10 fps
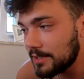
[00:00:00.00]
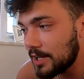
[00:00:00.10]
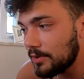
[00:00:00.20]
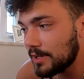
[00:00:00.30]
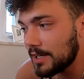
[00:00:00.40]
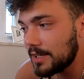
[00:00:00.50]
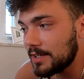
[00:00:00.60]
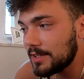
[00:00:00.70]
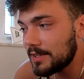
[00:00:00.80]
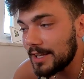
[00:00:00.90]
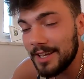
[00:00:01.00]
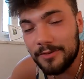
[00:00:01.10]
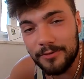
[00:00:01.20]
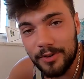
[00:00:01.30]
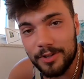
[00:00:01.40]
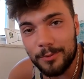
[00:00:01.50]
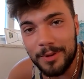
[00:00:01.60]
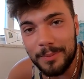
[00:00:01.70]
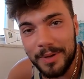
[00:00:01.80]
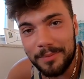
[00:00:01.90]
Now they get funded
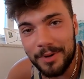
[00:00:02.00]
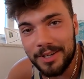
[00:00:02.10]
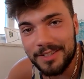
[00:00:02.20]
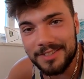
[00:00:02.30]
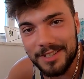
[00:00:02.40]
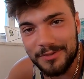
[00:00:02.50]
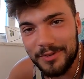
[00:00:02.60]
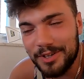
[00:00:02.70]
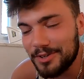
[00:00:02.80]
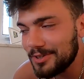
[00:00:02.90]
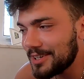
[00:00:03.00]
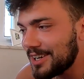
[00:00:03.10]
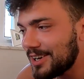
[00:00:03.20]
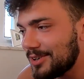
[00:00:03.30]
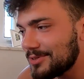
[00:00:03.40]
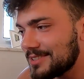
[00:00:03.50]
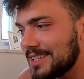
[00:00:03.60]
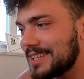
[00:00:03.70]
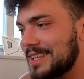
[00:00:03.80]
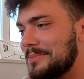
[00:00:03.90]
with big money, six-figure accounts,
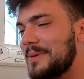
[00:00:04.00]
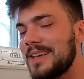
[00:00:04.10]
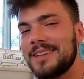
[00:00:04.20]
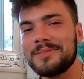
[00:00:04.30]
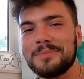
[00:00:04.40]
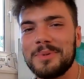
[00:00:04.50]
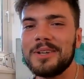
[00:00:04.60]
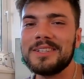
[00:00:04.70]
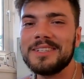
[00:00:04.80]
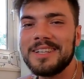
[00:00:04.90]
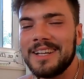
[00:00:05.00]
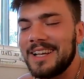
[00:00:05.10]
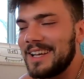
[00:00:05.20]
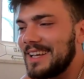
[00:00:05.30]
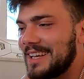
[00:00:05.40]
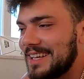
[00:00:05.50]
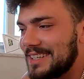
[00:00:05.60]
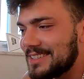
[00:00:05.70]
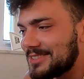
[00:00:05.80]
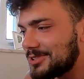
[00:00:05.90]
and they making money.
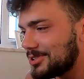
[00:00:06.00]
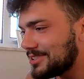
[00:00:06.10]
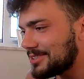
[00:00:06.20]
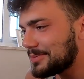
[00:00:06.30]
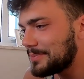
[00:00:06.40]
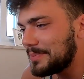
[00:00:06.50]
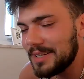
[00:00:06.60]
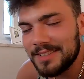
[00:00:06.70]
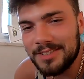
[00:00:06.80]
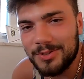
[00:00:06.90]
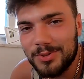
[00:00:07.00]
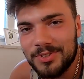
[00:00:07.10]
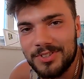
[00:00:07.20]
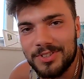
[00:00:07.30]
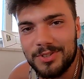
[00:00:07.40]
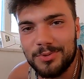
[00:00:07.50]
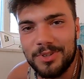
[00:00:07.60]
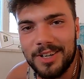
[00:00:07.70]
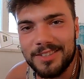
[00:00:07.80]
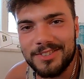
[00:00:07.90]
And it's just a blessing to see you
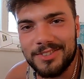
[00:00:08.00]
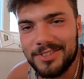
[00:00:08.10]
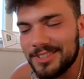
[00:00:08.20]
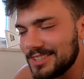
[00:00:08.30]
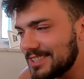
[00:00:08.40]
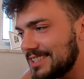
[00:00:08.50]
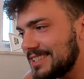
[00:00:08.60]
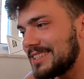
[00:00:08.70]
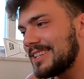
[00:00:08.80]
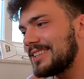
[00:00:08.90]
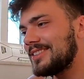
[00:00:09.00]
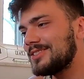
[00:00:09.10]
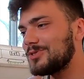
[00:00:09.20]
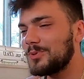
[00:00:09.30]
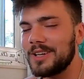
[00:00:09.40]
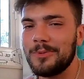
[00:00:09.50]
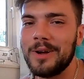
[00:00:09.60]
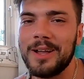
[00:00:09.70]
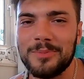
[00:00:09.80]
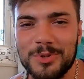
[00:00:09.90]
guys succeed, and this is
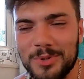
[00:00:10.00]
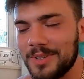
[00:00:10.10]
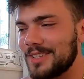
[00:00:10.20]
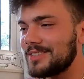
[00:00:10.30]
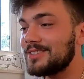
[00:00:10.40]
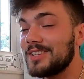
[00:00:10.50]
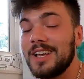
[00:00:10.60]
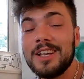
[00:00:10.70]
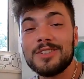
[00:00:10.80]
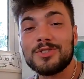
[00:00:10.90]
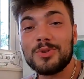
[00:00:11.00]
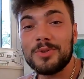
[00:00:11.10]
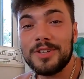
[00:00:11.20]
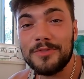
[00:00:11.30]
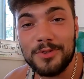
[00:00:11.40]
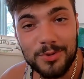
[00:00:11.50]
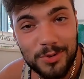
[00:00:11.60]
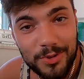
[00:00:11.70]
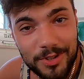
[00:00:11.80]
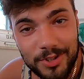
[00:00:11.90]
why I'm doing this. So if you're
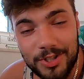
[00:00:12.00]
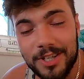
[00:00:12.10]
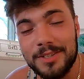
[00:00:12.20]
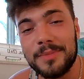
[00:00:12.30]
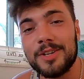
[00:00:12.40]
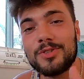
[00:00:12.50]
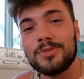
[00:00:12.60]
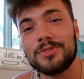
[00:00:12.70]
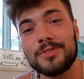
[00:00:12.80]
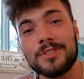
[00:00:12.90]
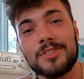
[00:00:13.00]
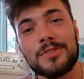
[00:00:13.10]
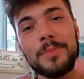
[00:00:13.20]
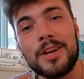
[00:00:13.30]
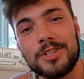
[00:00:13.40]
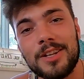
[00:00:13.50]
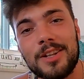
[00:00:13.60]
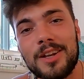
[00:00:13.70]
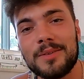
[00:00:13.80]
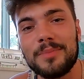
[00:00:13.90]
new to this channel, make sure to smash that
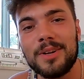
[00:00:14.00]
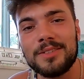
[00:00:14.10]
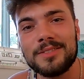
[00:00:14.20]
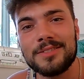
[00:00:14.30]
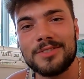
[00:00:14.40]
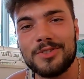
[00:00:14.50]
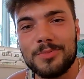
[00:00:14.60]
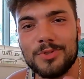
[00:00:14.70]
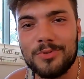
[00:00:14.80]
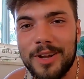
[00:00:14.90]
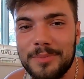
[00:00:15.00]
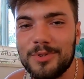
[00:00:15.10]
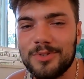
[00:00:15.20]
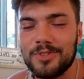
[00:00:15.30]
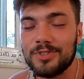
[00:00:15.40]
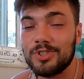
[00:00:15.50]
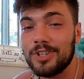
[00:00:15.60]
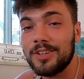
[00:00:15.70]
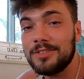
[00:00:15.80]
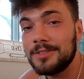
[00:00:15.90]
like button, subscribe to this
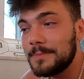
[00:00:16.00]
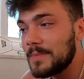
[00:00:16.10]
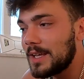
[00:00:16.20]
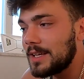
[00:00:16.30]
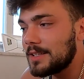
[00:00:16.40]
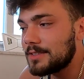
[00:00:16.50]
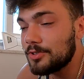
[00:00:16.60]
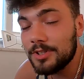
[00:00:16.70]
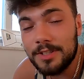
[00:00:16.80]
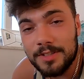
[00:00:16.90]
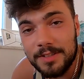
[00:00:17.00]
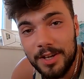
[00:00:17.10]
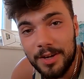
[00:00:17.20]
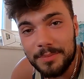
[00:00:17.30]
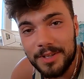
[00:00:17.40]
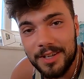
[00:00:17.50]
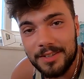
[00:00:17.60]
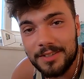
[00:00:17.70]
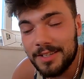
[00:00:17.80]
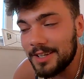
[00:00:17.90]
channel to stay
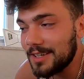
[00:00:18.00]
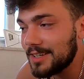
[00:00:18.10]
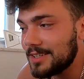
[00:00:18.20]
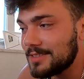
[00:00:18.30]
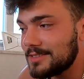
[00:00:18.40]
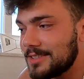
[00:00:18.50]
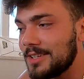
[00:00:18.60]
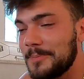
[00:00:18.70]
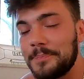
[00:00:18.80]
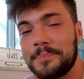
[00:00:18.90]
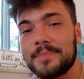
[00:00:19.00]
updated, and yeah,